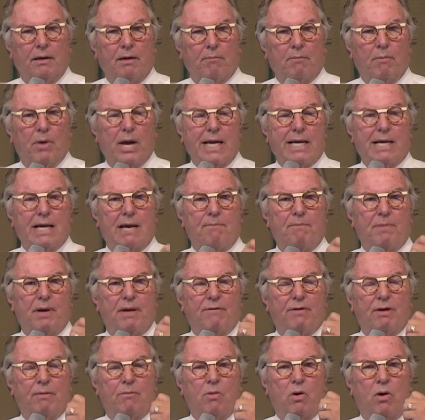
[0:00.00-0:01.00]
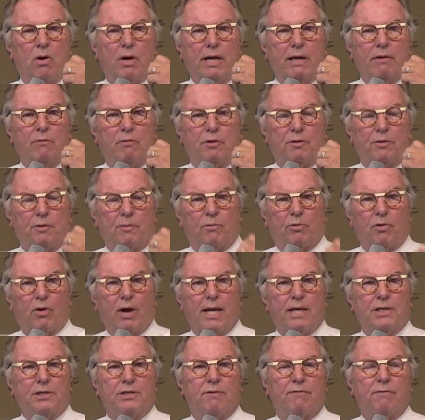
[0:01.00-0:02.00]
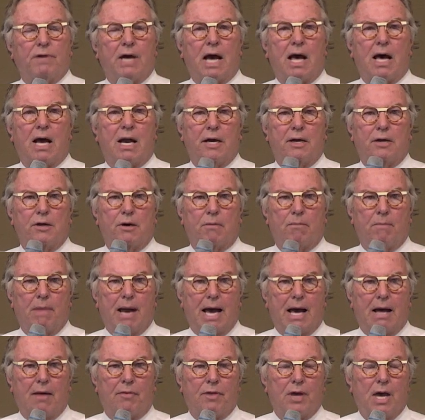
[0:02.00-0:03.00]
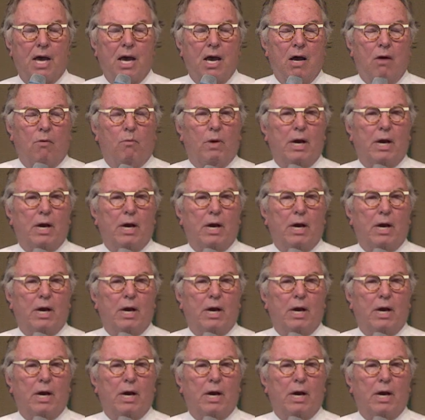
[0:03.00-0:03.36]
Wake up every morning with the praise of God in your mouth.